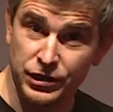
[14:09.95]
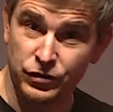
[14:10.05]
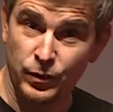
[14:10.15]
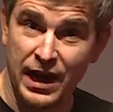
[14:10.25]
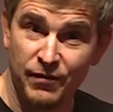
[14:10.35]

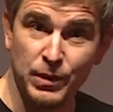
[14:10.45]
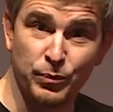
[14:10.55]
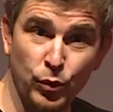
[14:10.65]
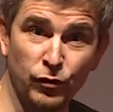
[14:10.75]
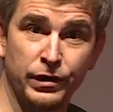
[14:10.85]
Since we have
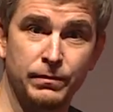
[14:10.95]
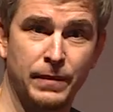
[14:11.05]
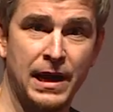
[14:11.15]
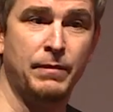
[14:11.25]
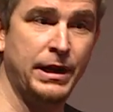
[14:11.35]
been proven
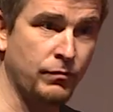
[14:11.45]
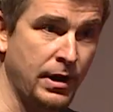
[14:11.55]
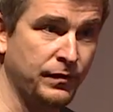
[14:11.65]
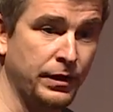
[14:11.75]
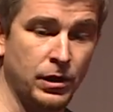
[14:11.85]
by
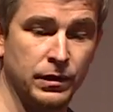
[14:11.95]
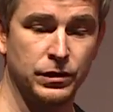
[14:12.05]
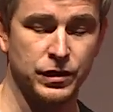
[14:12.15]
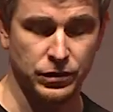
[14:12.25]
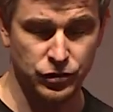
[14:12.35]
Minecraft and
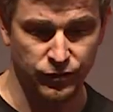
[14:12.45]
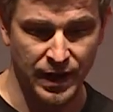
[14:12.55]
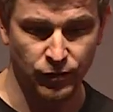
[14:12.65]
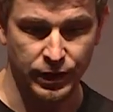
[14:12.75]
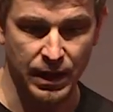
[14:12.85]
others and
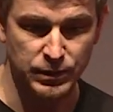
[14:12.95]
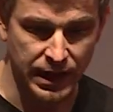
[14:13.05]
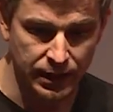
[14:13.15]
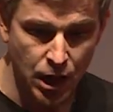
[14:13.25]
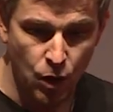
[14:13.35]
survival games
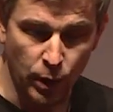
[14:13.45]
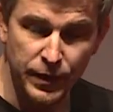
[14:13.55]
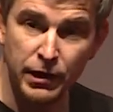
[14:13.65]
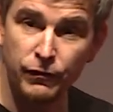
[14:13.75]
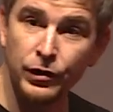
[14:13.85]
that
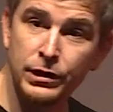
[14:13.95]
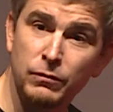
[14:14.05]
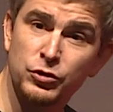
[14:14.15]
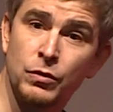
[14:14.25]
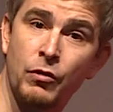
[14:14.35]
when they are free
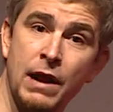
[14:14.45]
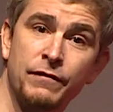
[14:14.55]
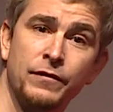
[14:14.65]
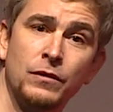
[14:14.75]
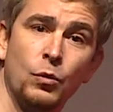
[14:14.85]
to
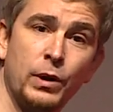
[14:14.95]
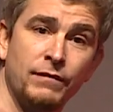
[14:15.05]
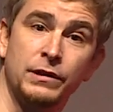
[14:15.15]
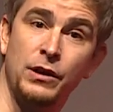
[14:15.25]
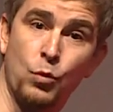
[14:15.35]
craft
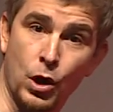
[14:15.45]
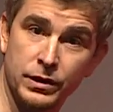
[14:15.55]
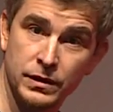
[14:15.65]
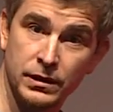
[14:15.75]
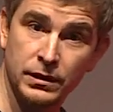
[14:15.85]
whatever they
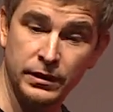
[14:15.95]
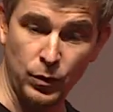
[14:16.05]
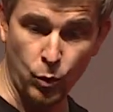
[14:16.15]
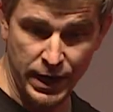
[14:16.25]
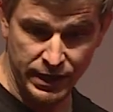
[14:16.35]
want,
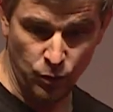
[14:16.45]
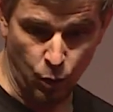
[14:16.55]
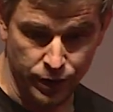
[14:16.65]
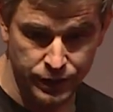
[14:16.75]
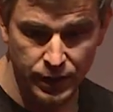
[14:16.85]
the way they
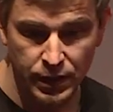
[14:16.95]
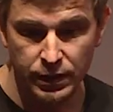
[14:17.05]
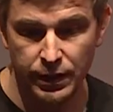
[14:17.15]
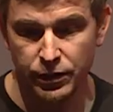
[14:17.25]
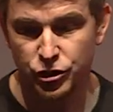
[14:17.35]
want,
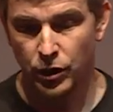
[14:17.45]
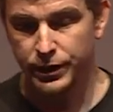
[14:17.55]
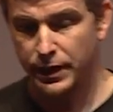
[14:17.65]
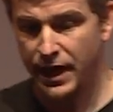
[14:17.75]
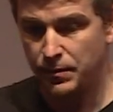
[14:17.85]
they
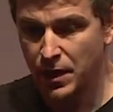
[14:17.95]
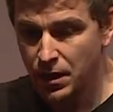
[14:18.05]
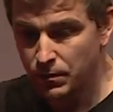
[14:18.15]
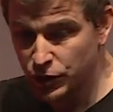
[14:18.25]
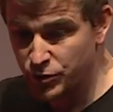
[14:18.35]
enjoy the game
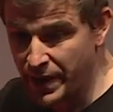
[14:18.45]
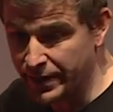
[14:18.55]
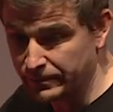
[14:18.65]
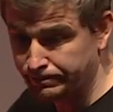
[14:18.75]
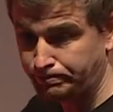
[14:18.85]
much
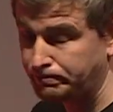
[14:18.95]
better.